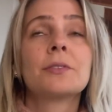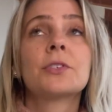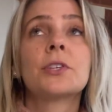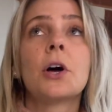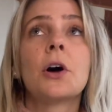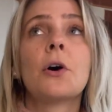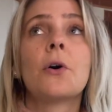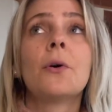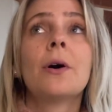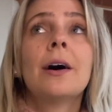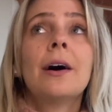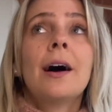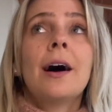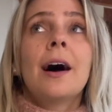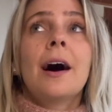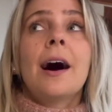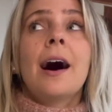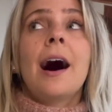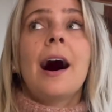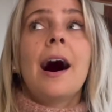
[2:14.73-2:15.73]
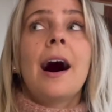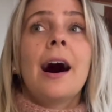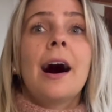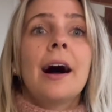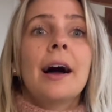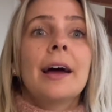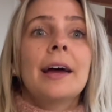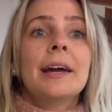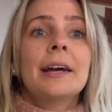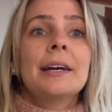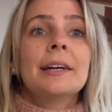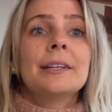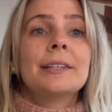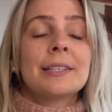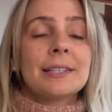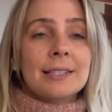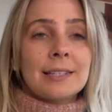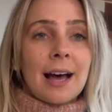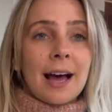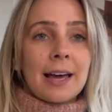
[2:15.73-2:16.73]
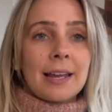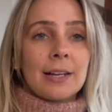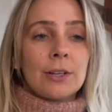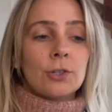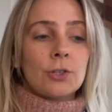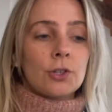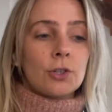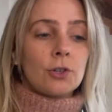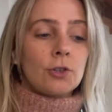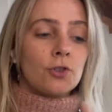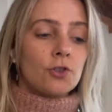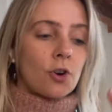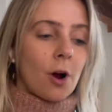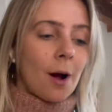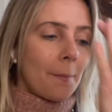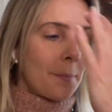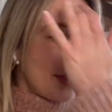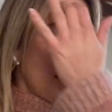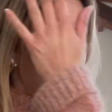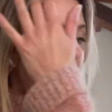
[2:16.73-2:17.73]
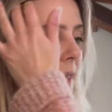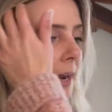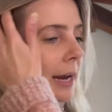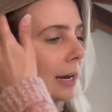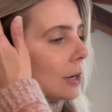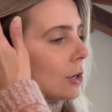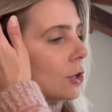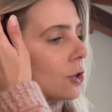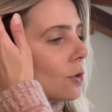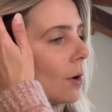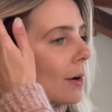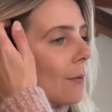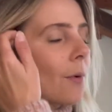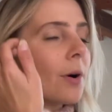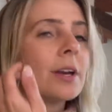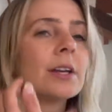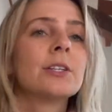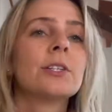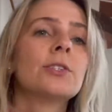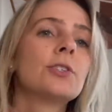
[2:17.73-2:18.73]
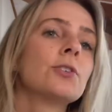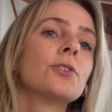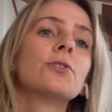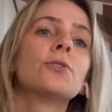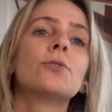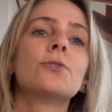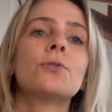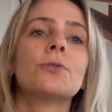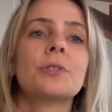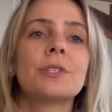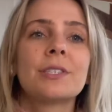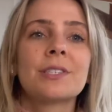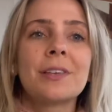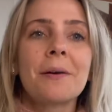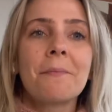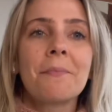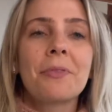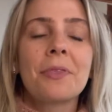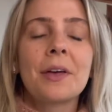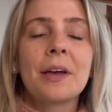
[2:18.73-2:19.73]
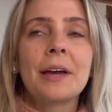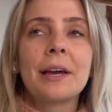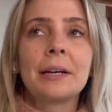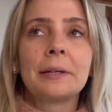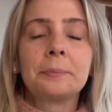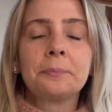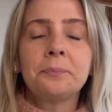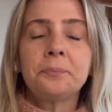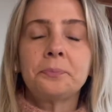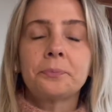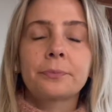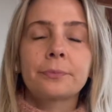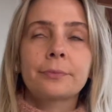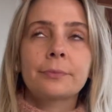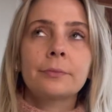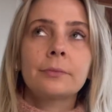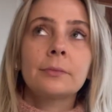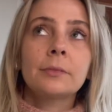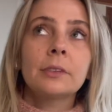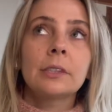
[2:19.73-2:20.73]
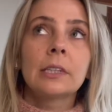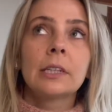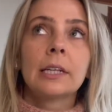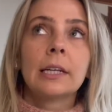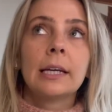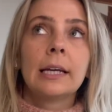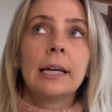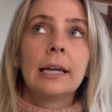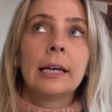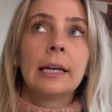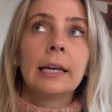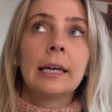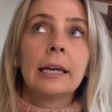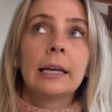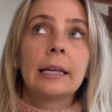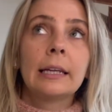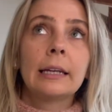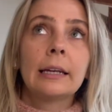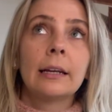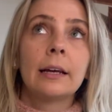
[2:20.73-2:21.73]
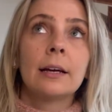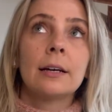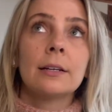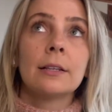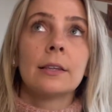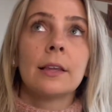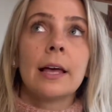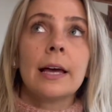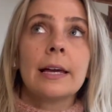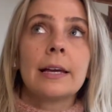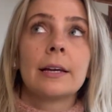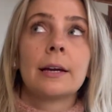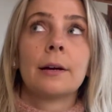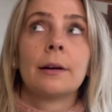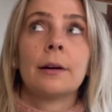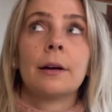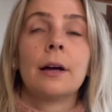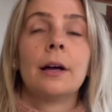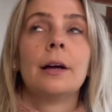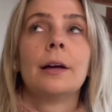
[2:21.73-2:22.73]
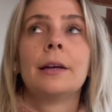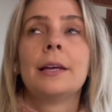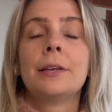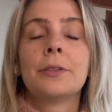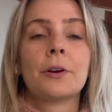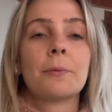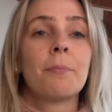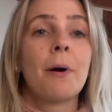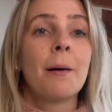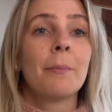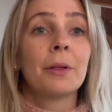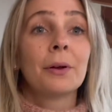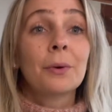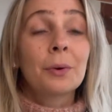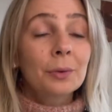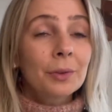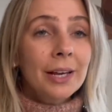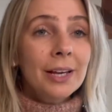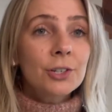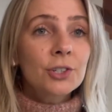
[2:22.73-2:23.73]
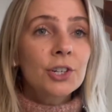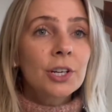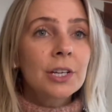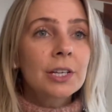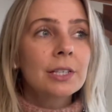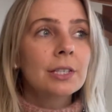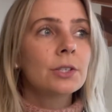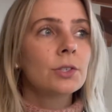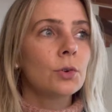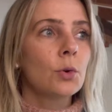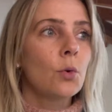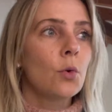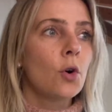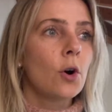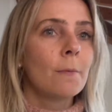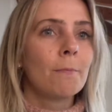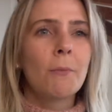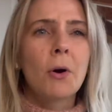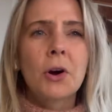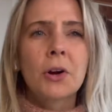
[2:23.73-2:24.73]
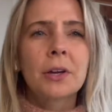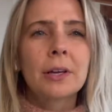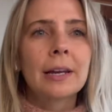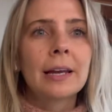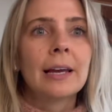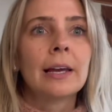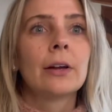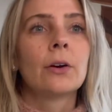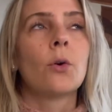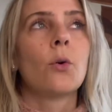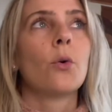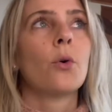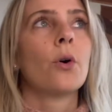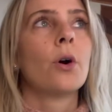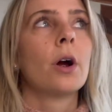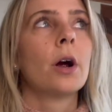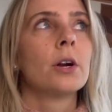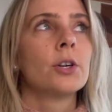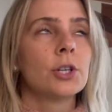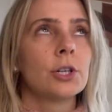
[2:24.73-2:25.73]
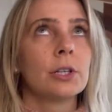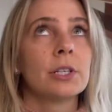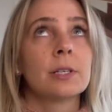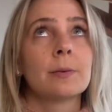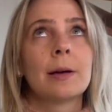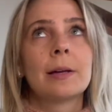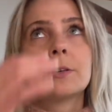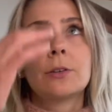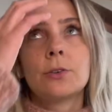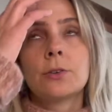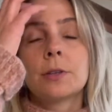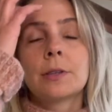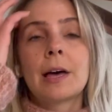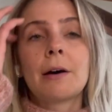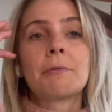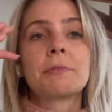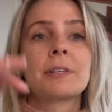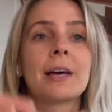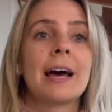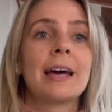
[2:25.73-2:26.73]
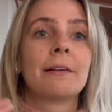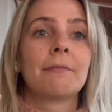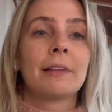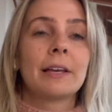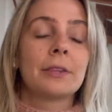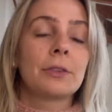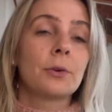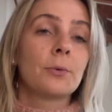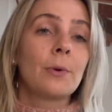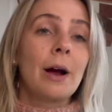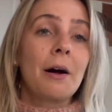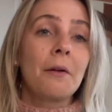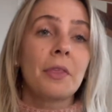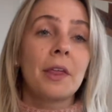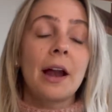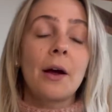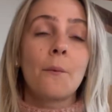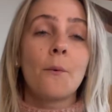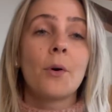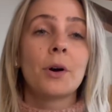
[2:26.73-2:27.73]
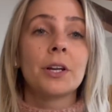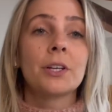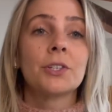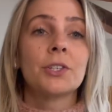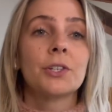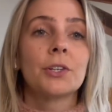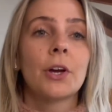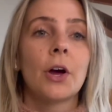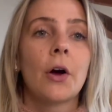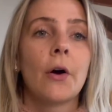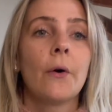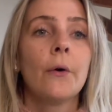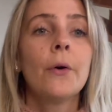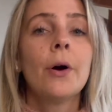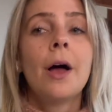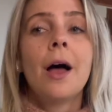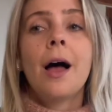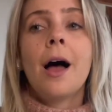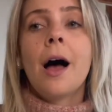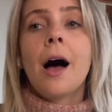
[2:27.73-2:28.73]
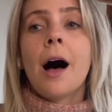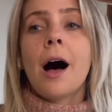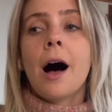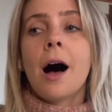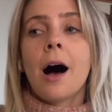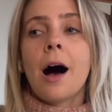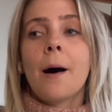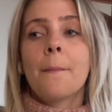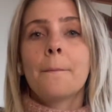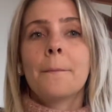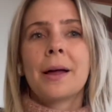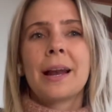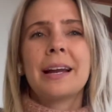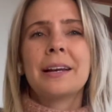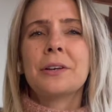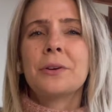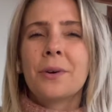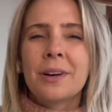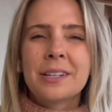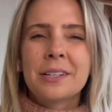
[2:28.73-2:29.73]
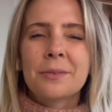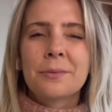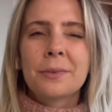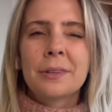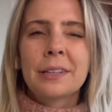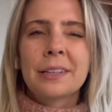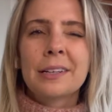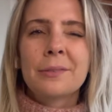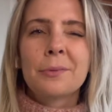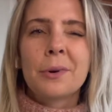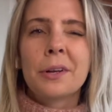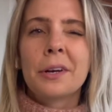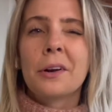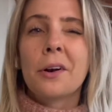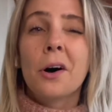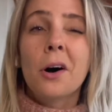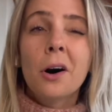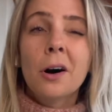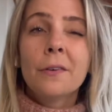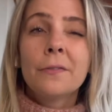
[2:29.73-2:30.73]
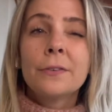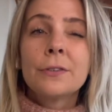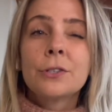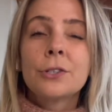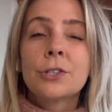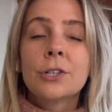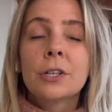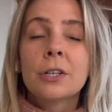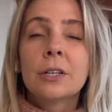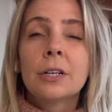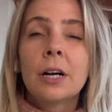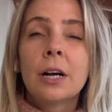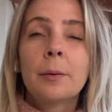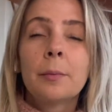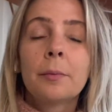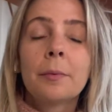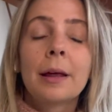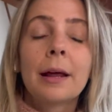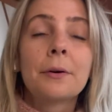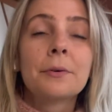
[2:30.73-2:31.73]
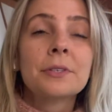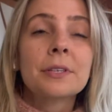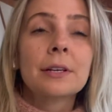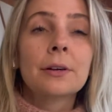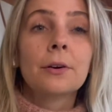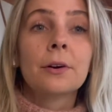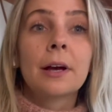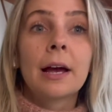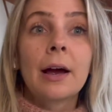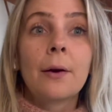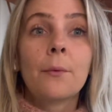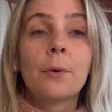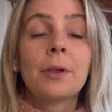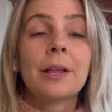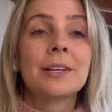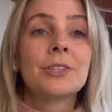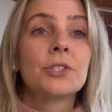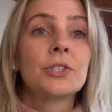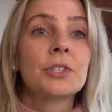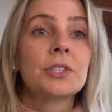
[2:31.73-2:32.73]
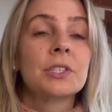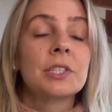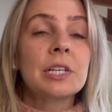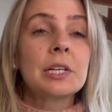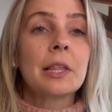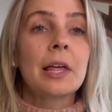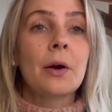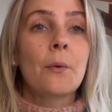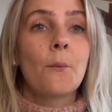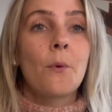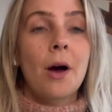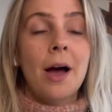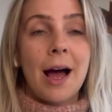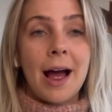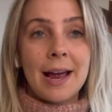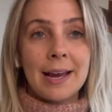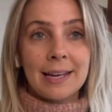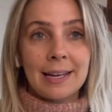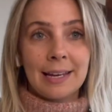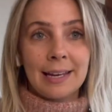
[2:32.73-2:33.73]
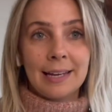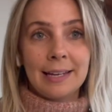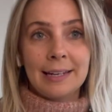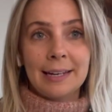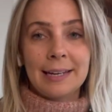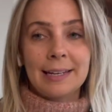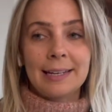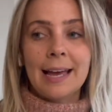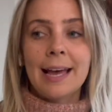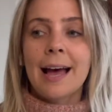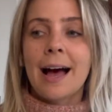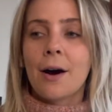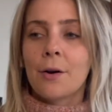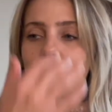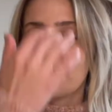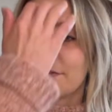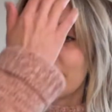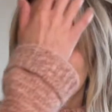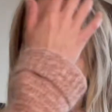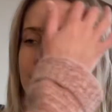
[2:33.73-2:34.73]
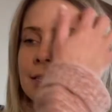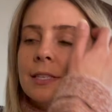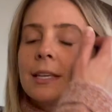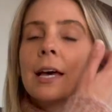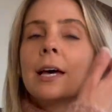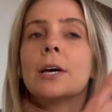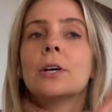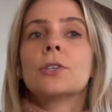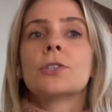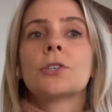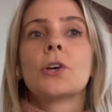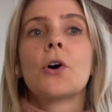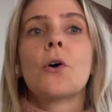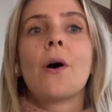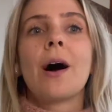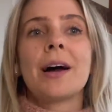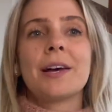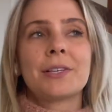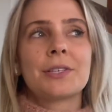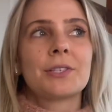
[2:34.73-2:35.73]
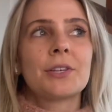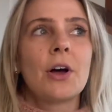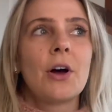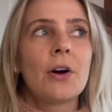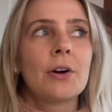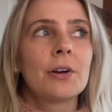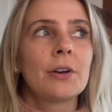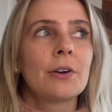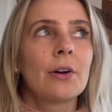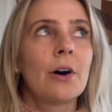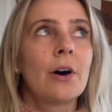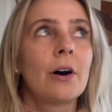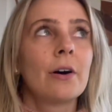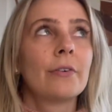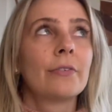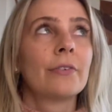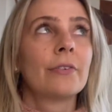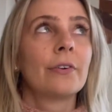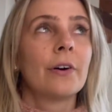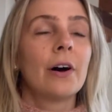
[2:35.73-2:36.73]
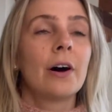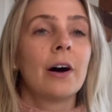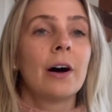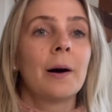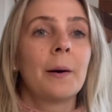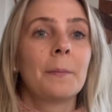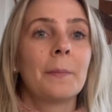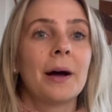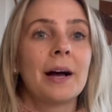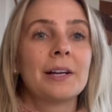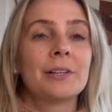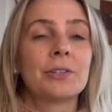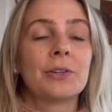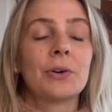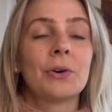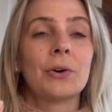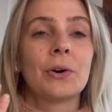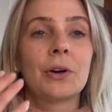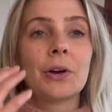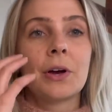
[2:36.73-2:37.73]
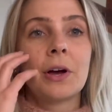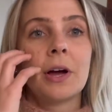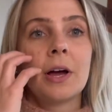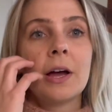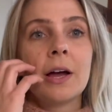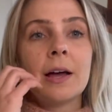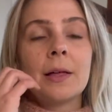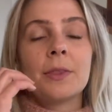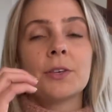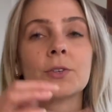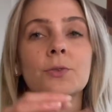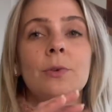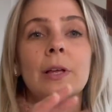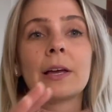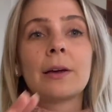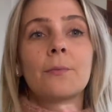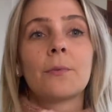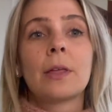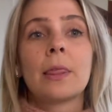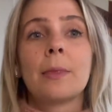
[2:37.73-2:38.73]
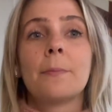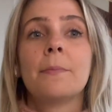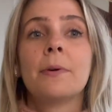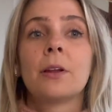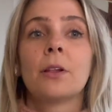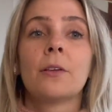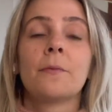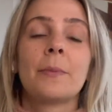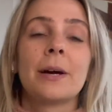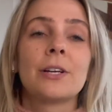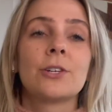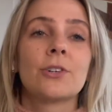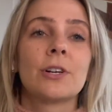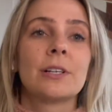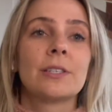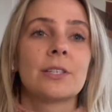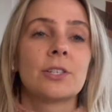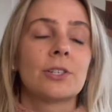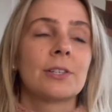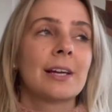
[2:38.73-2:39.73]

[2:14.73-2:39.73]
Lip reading: So I decided to drop that, and I knew I wanted to do something in like either public relations or marketing or journalism. I knew that was kind of like the route that I wanted to go. But I knew I didn't really want an office job. I was like, okay, well, let's just see like what I can get out of this. So I started off, this was like in the middle of my transition.